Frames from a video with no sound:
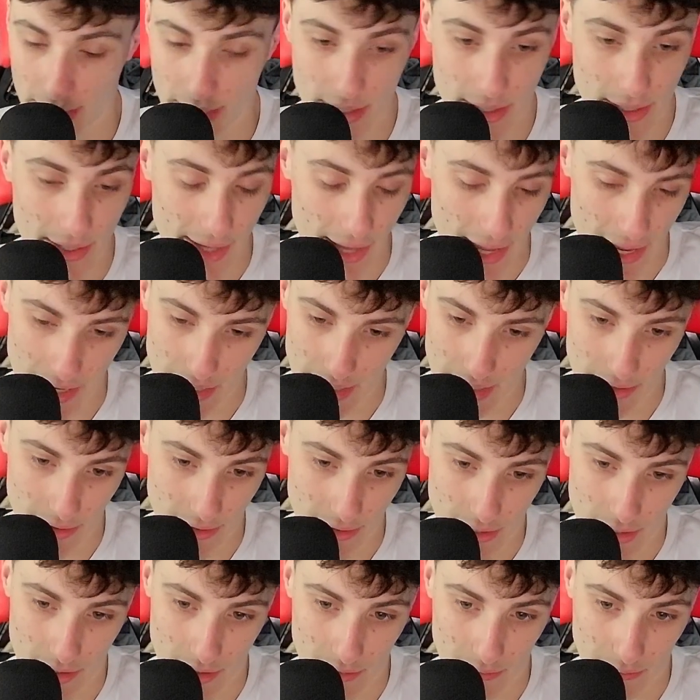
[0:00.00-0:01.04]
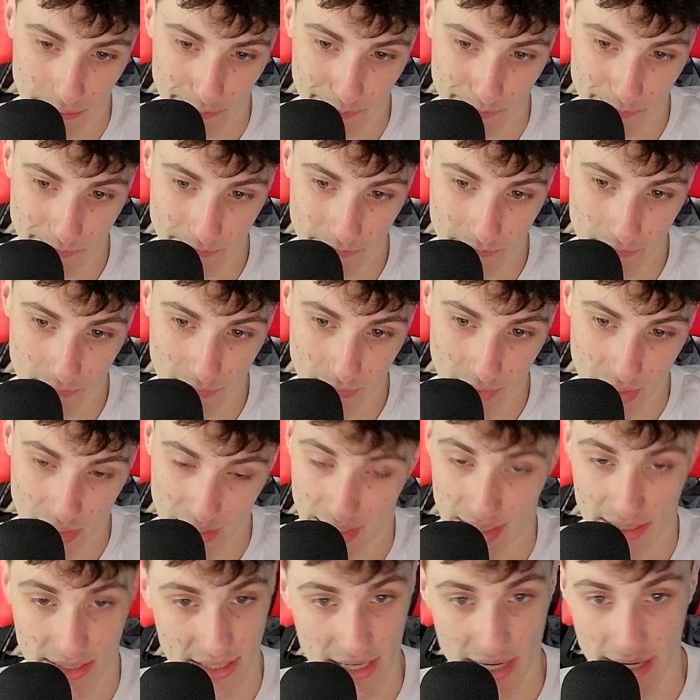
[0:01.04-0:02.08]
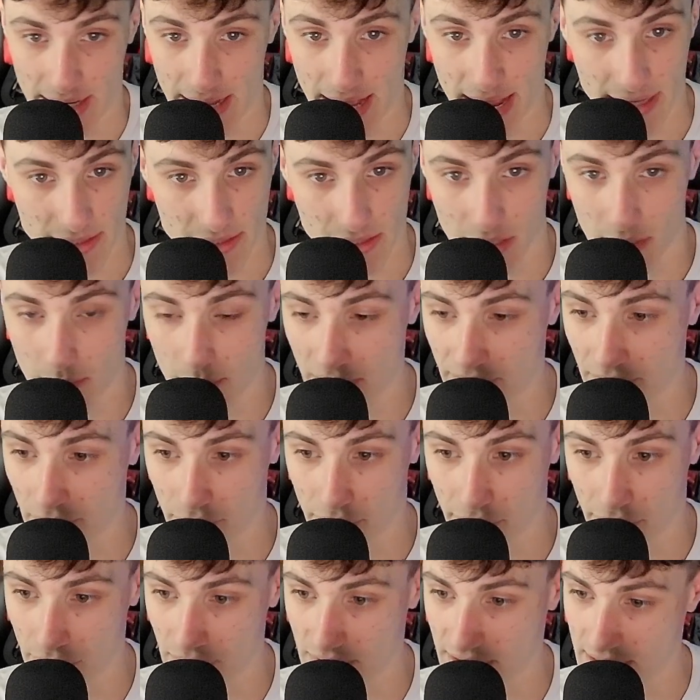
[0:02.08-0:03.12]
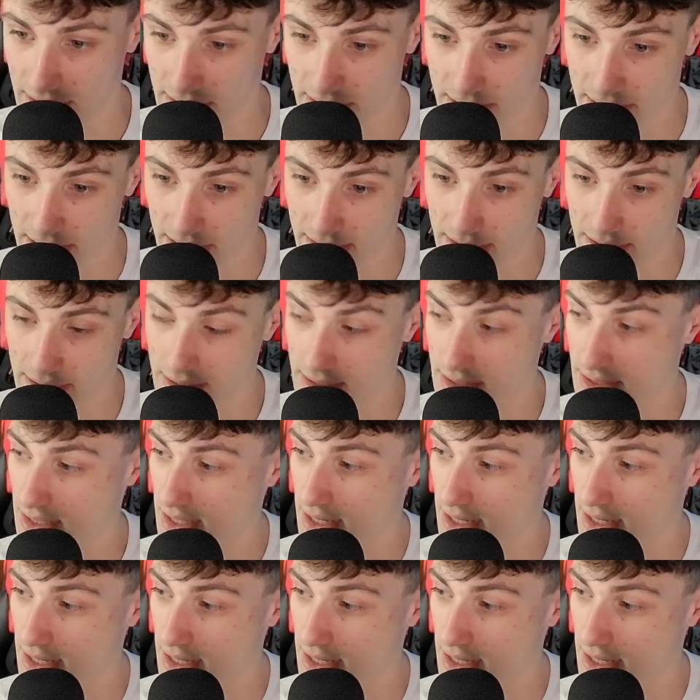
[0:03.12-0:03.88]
And like I said, he hangs it up after 13 seasons.